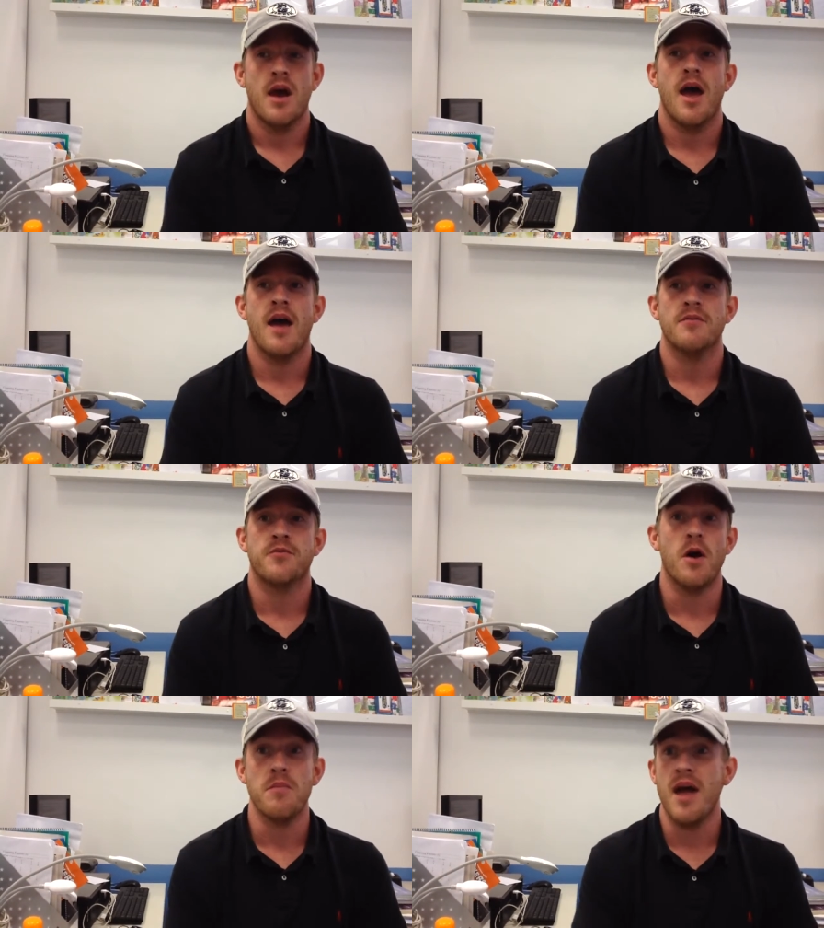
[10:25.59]
And
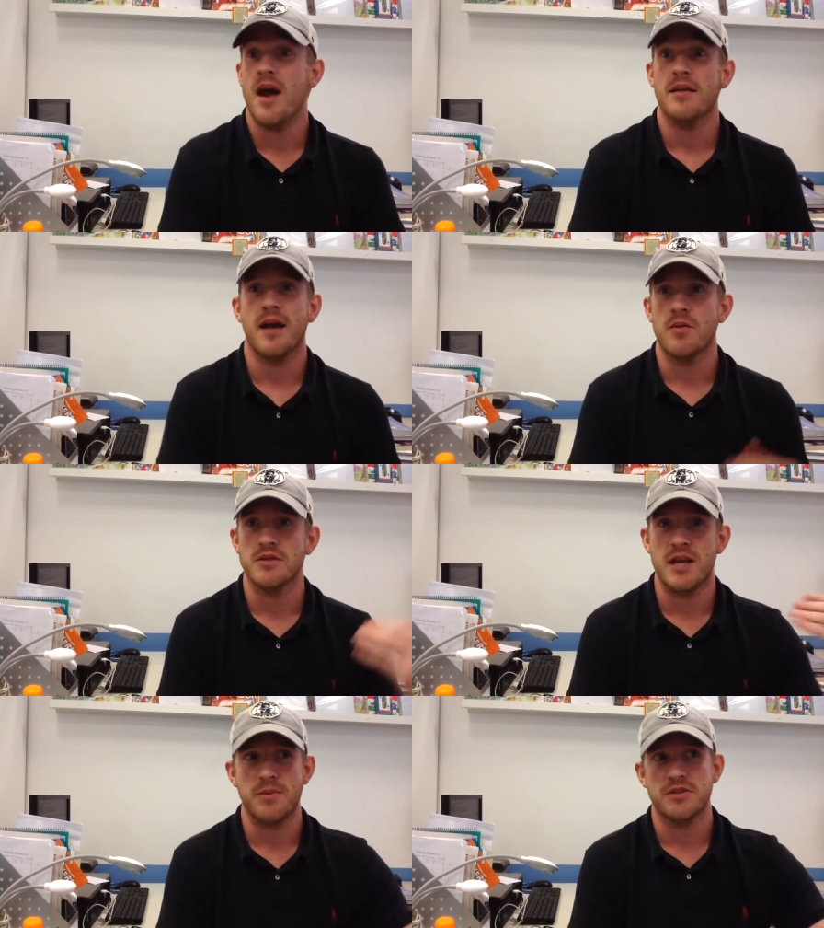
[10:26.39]
from that, I
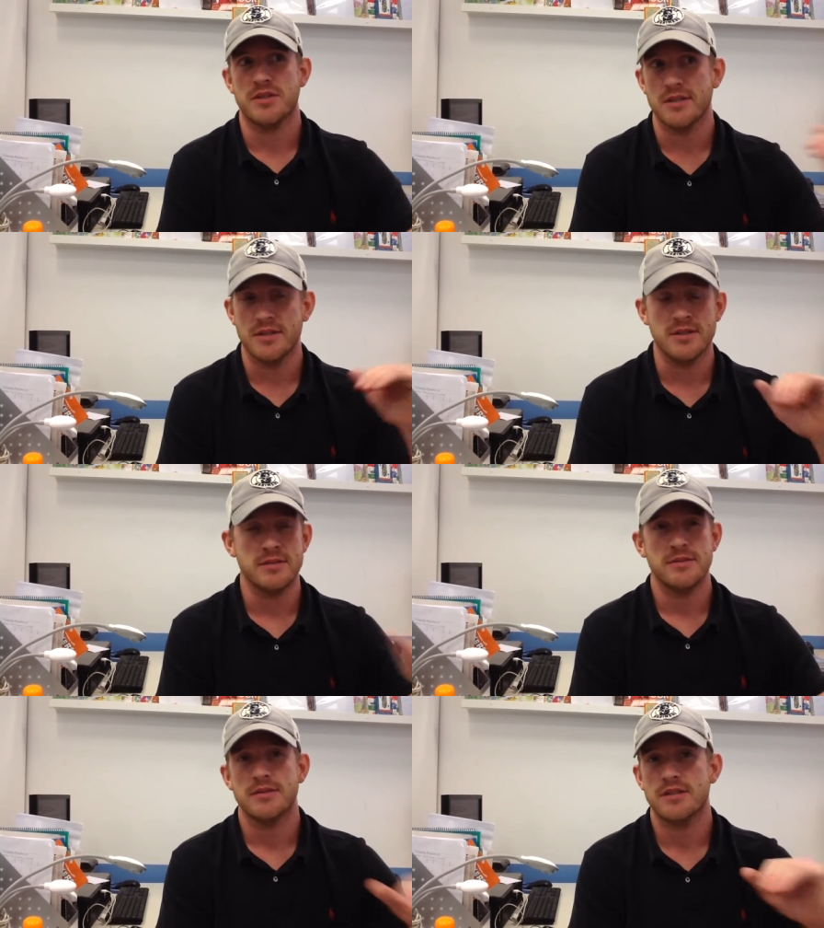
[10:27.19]
was able to
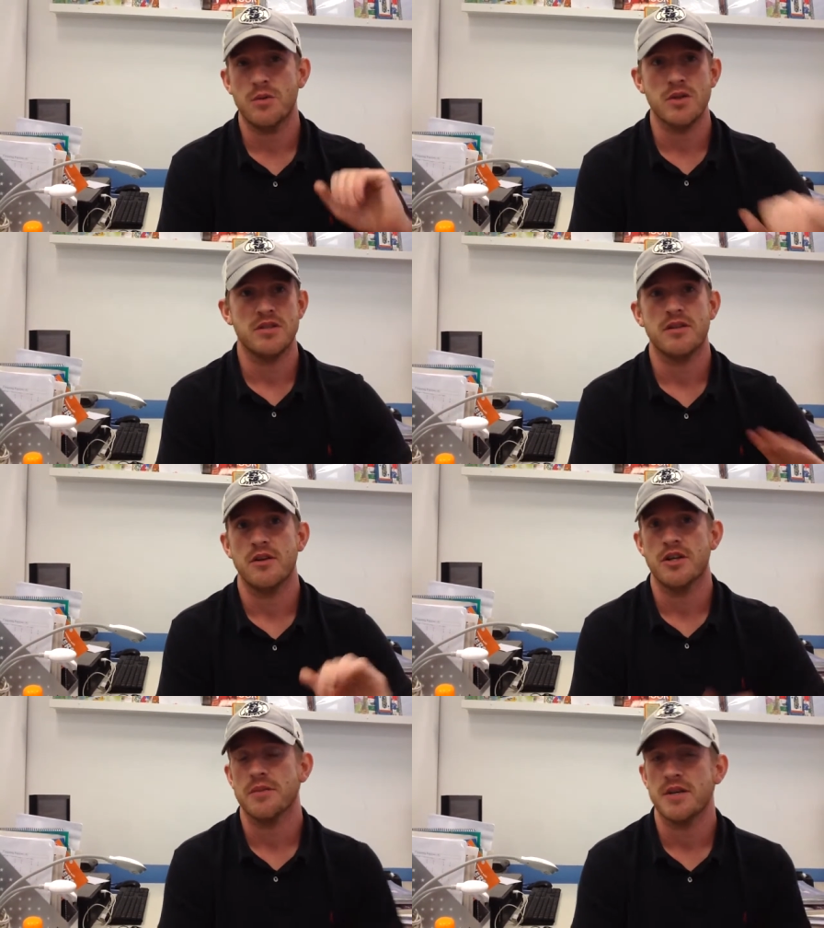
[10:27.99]
see which
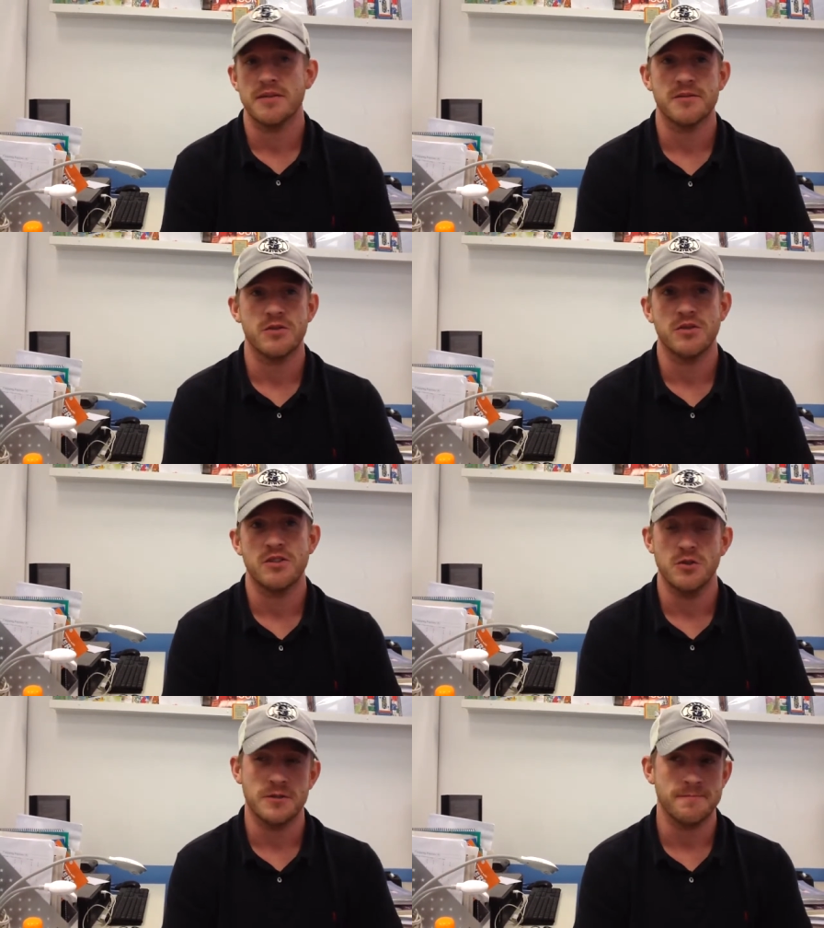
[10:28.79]
learning objectives
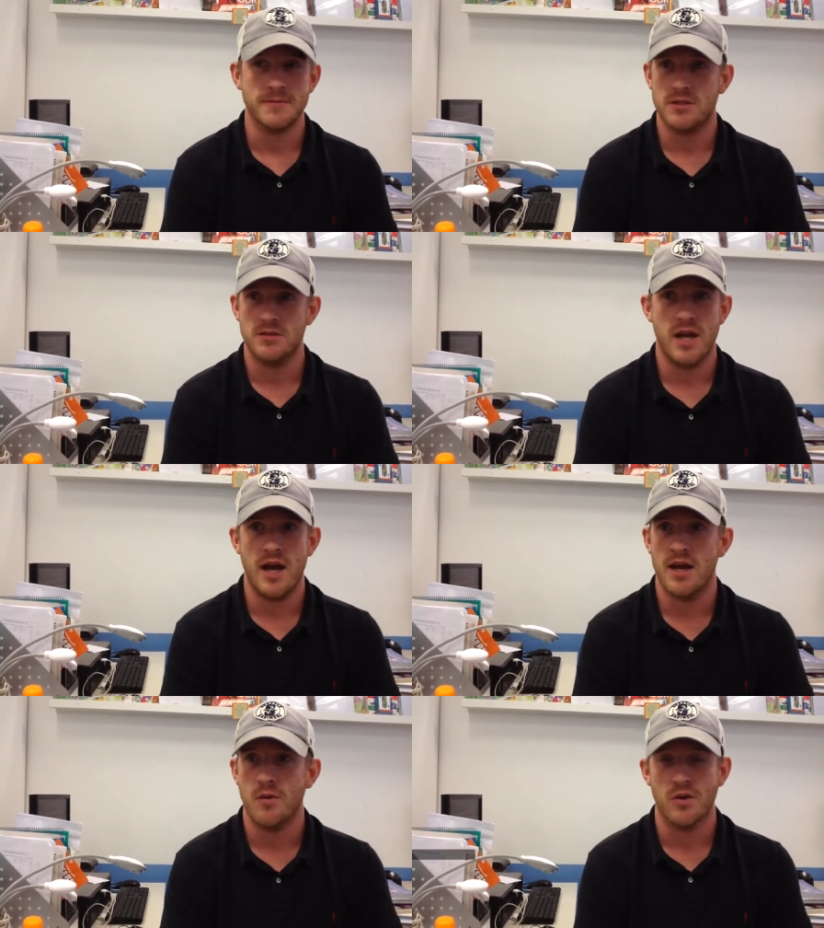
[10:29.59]
students used,
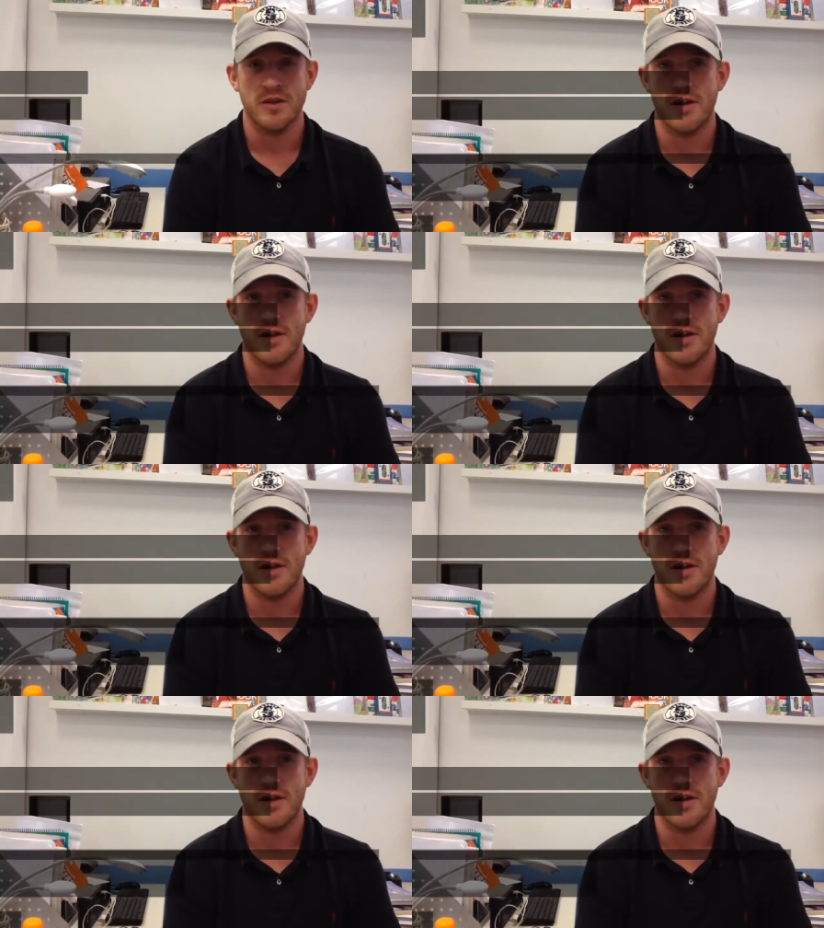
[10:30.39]
and it worked